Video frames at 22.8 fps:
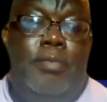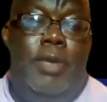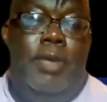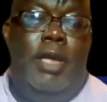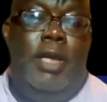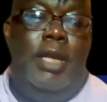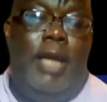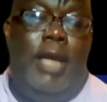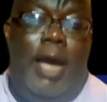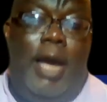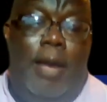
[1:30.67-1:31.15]

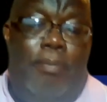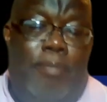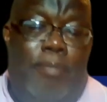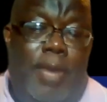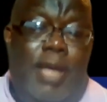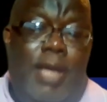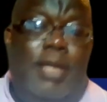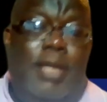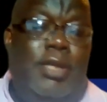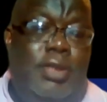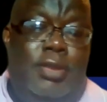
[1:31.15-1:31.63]
But I
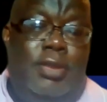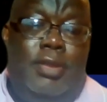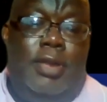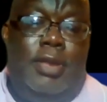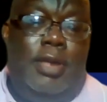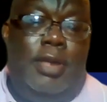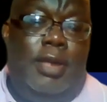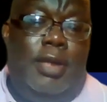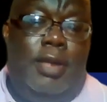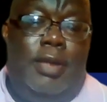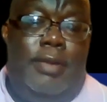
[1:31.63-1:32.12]
met a
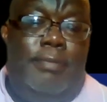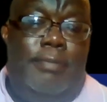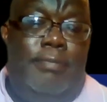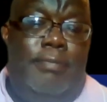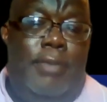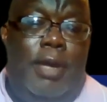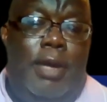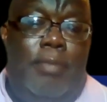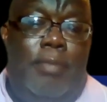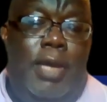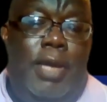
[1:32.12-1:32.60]
uh,
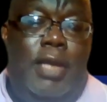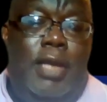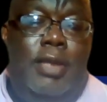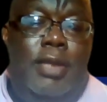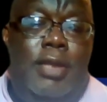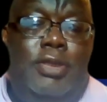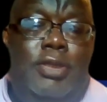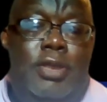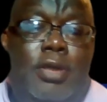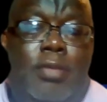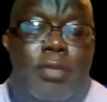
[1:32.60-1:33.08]

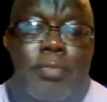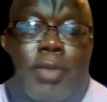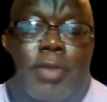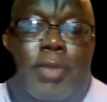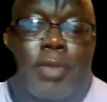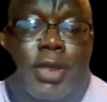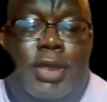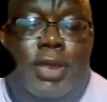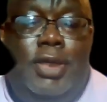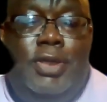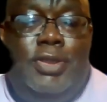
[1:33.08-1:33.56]
met a
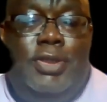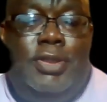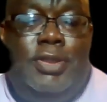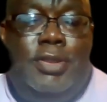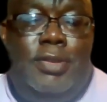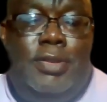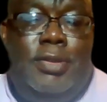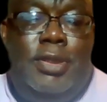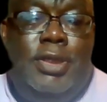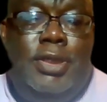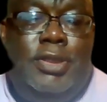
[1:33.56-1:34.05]
gentleman.
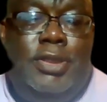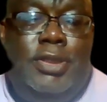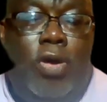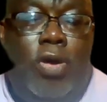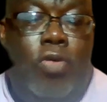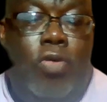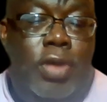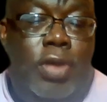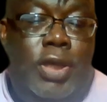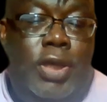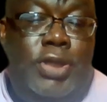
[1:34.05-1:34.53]
He's he's
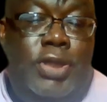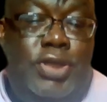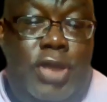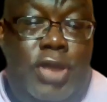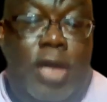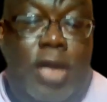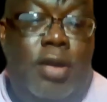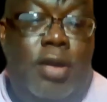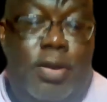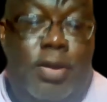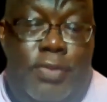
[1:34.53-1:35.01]
old, he's
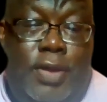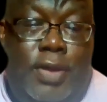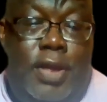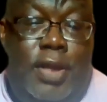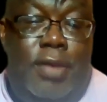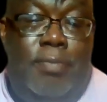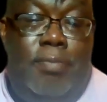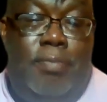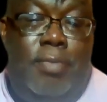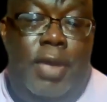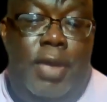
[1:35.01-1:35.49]
younger
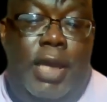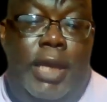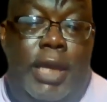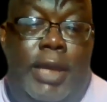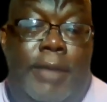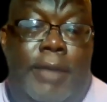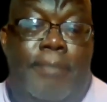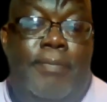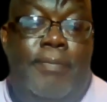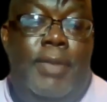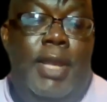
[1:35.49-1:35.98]
than
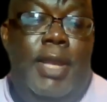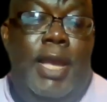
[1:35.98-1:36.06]
me,